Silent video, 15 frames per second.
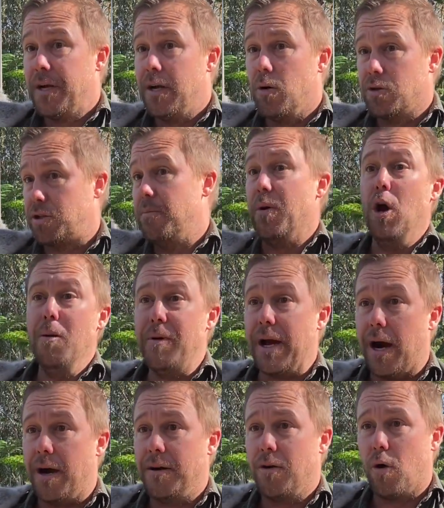or
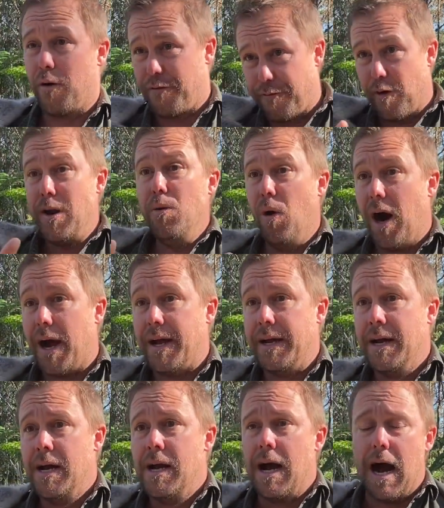suburbia or a freeway,
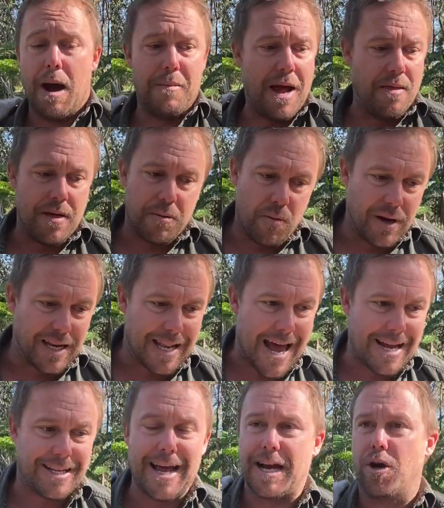and that we
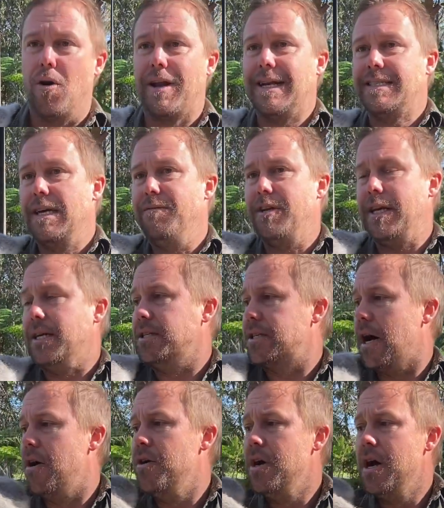lack that connectivity.
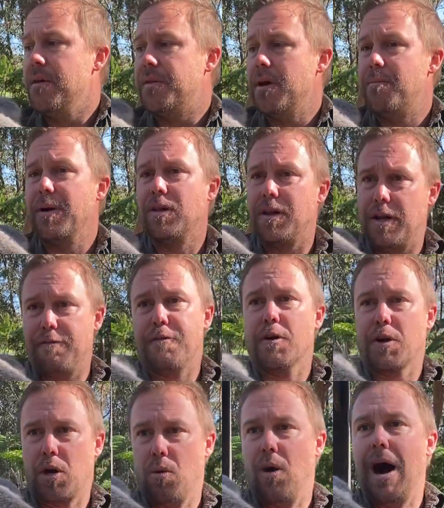So the ability for
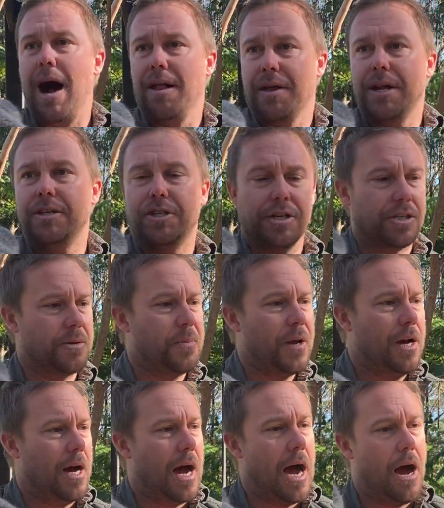a koala to just
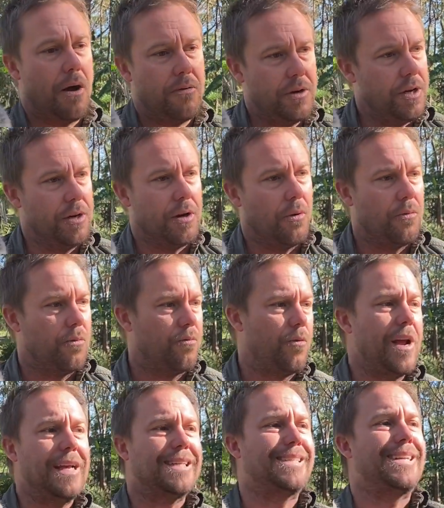
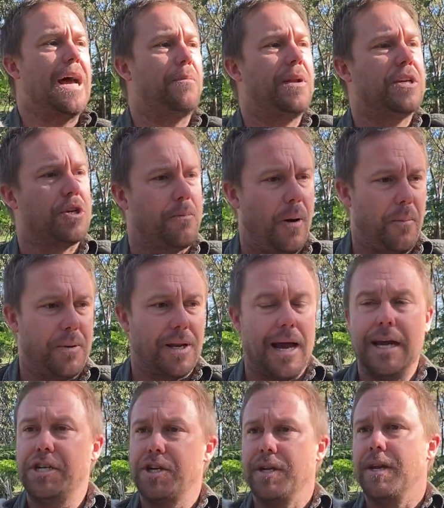re-establish a
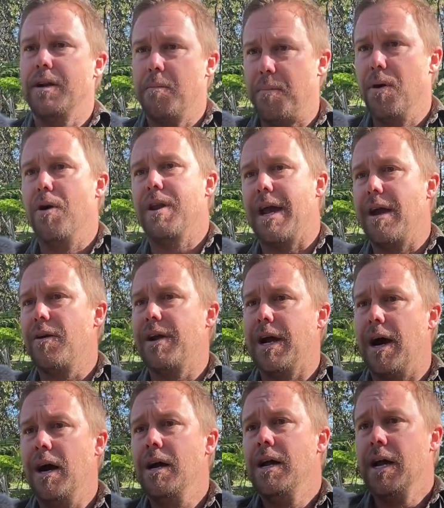population in a burnt
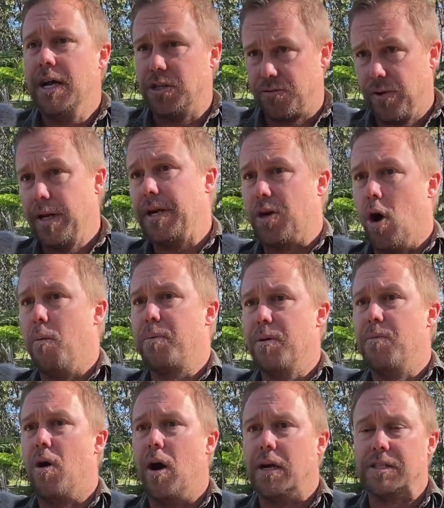area is really
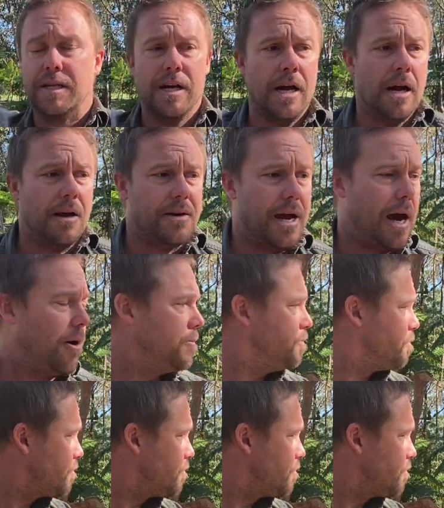compromised. Now,